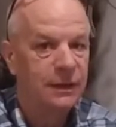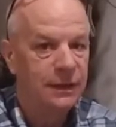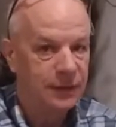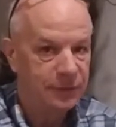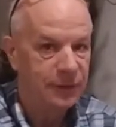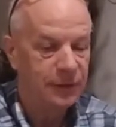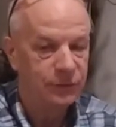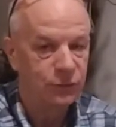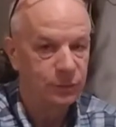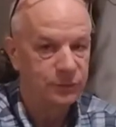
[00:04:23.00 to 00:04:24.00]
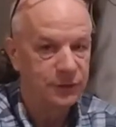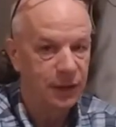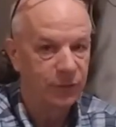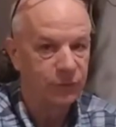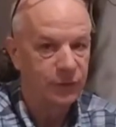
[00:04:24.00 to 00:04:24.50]
He did it to
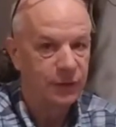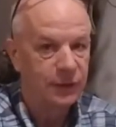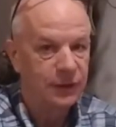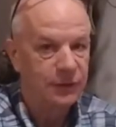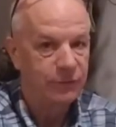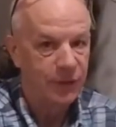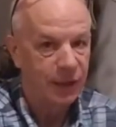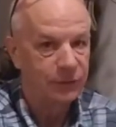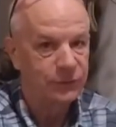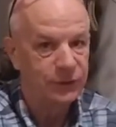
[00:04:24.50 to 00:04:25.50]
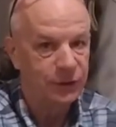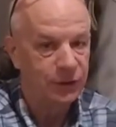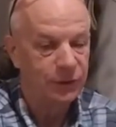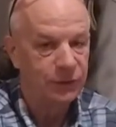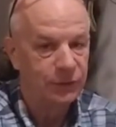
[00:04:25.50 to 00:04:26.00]
himself. He volunteered.